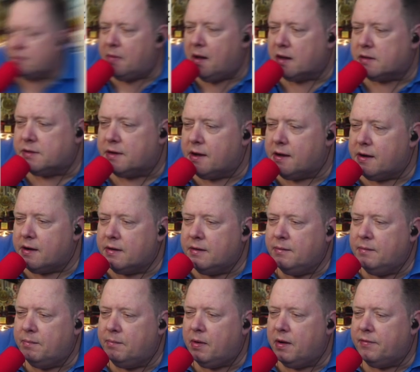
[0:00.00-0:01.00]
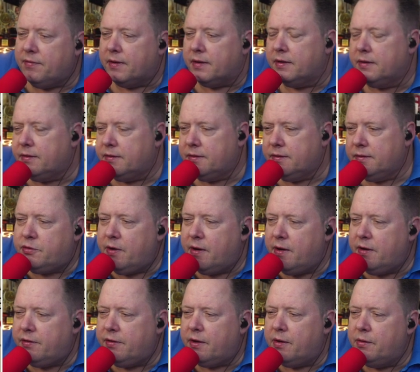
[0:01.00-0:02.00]
Oh, it's a box cutter. Perfect. So the
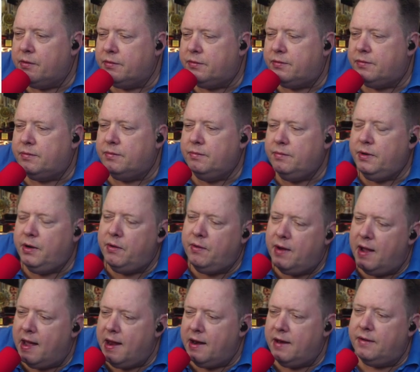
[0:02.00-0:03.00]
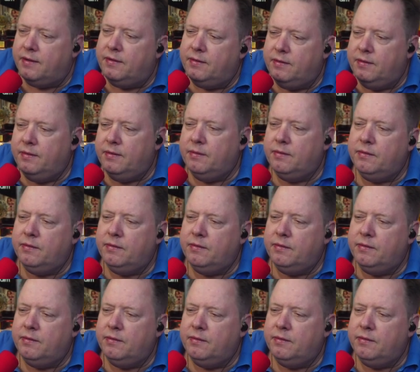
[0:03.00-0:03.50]
Trader Joe's United